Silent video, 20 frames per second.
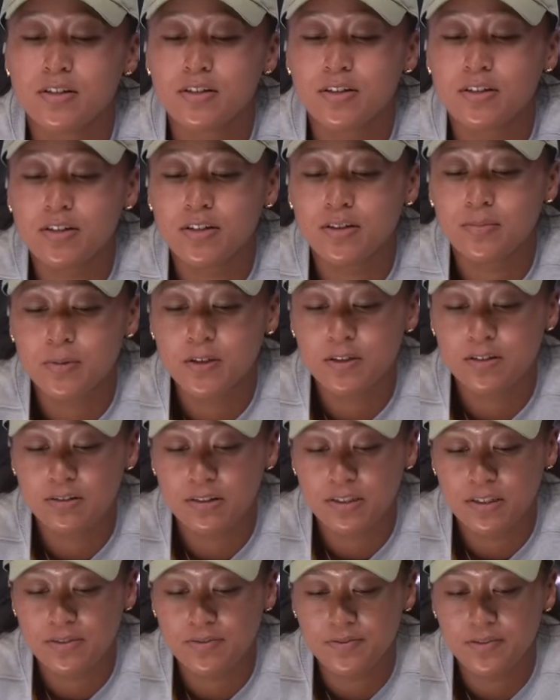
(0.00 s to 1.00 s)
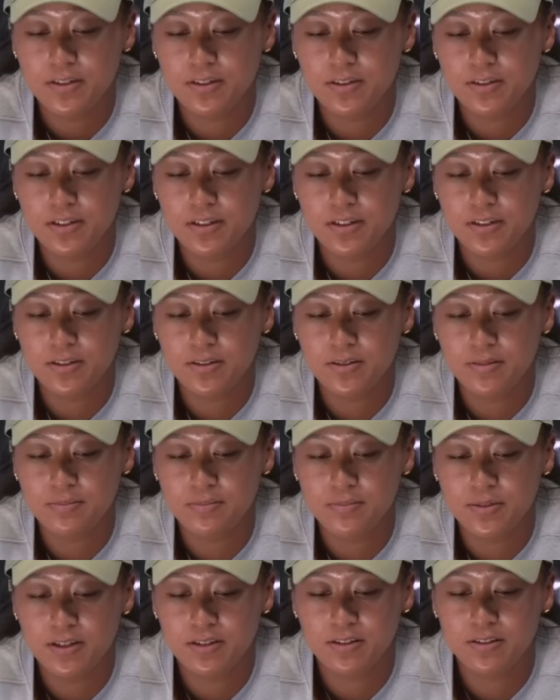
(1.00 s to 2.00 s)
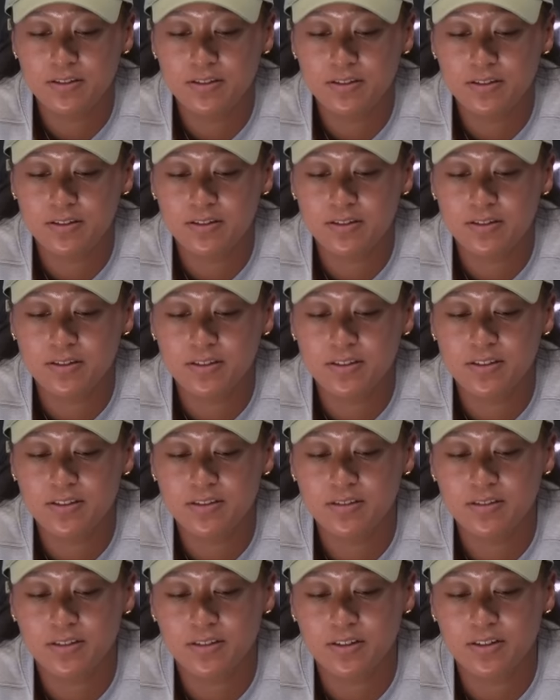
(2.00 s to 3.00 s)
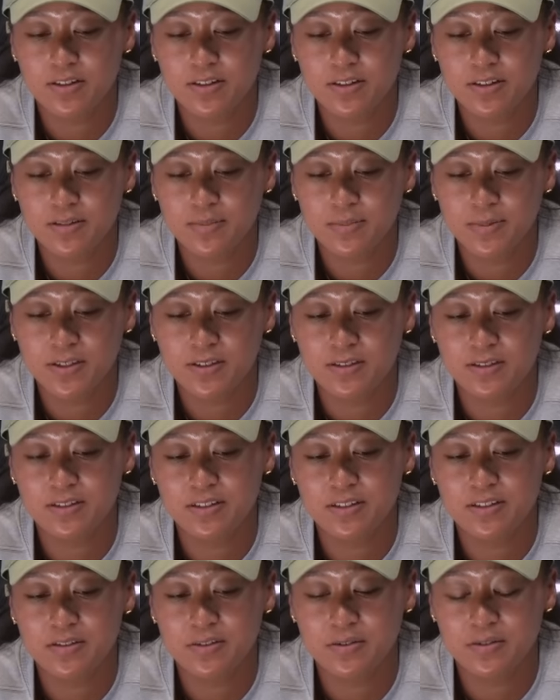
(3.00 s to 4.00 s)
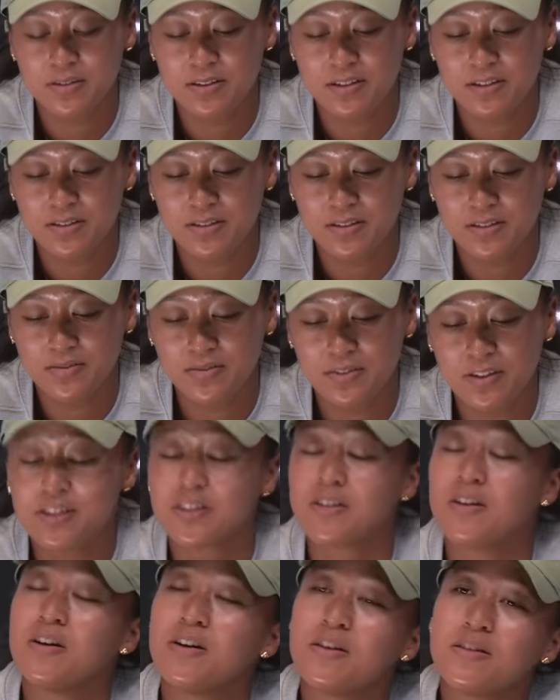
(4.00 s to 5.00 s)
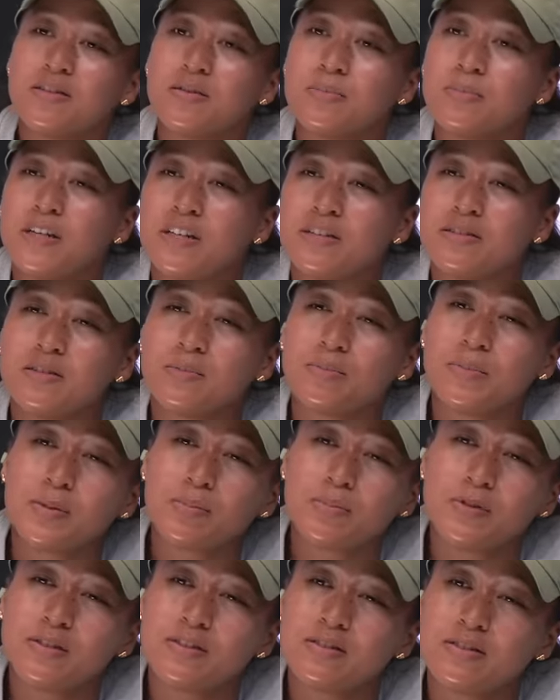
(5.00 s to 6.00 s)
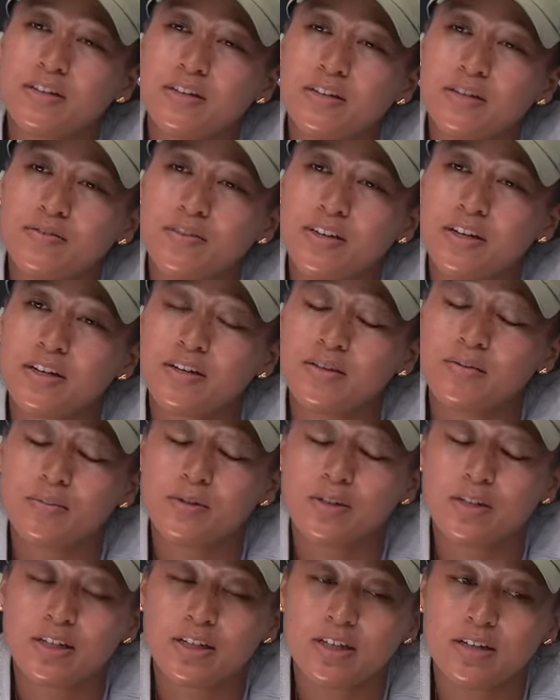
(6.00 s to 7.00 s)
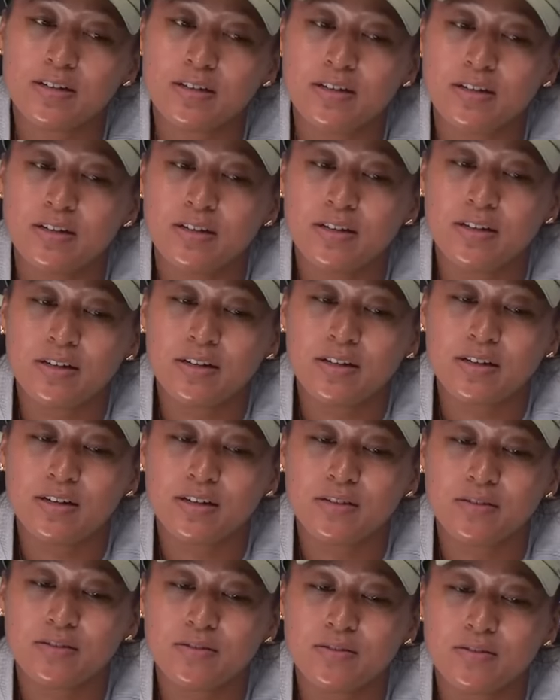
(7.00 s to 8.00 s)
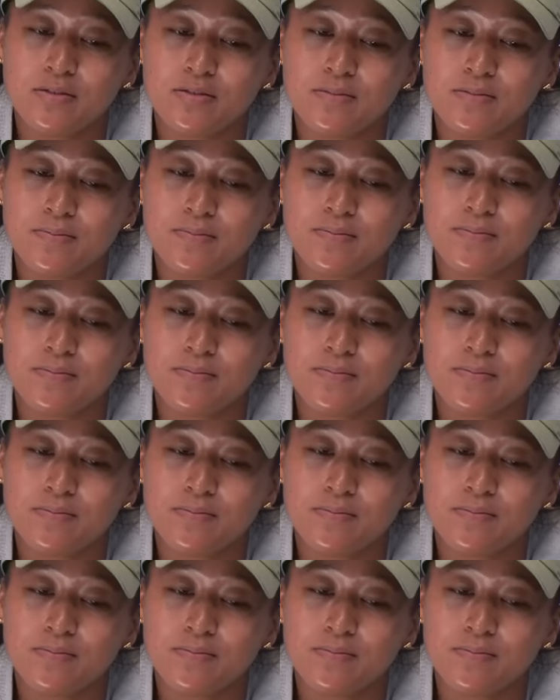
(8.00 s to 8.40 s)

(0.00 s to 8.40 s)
Yeah, I mean, definitely it is hard because I do think of, like, all the amazing memories that I've had, but I also